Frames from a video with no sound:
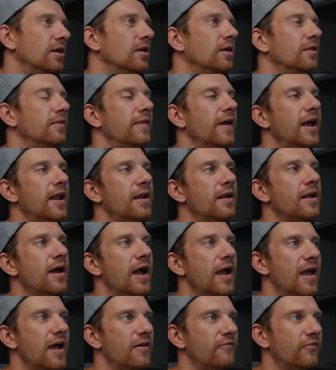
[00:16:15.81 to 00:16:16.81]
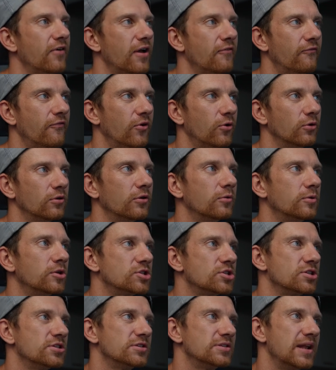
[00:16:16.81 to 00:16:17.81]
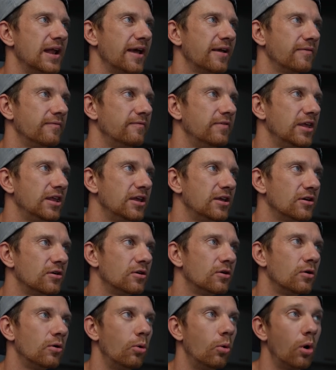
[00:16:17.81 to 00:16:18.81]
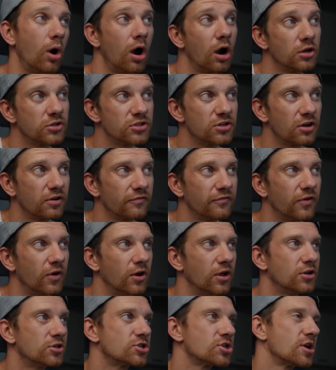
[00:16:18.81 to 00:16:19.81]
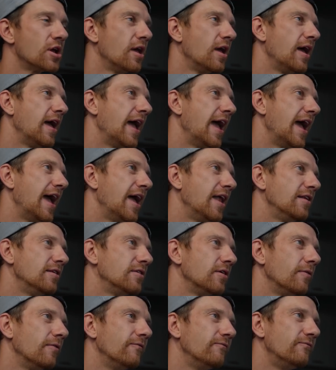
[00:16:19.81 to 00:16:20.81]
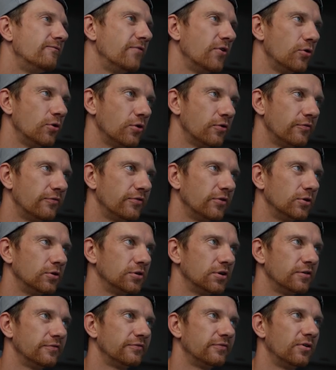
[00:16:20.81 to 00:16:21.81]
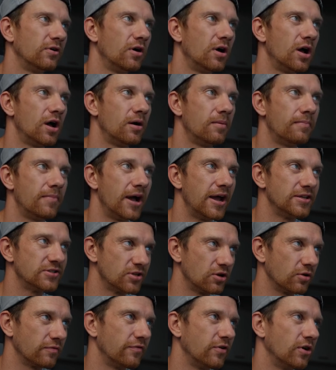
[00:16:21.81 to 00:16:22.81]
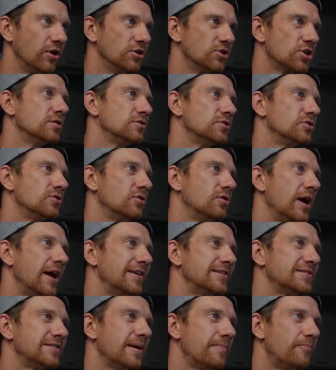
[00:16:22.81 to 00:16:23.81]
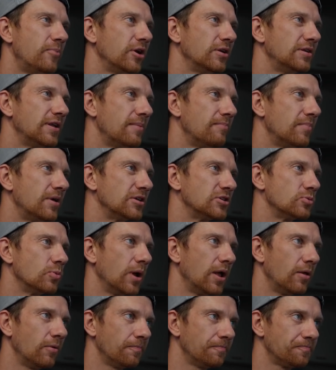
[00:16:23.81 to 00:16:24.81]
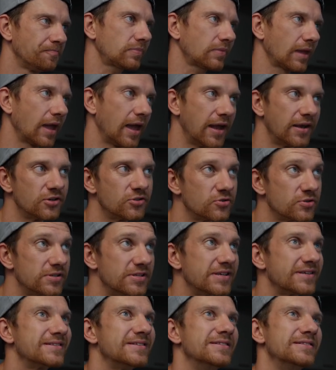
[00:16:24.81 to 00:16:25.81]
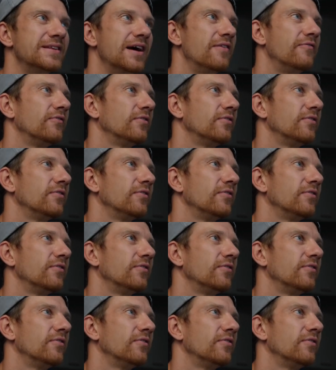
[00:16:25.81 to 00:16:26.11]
Then I have a folder which is like video raw stock footage and photo folder for my stock footage. So I separate them as well, and 360 stuff.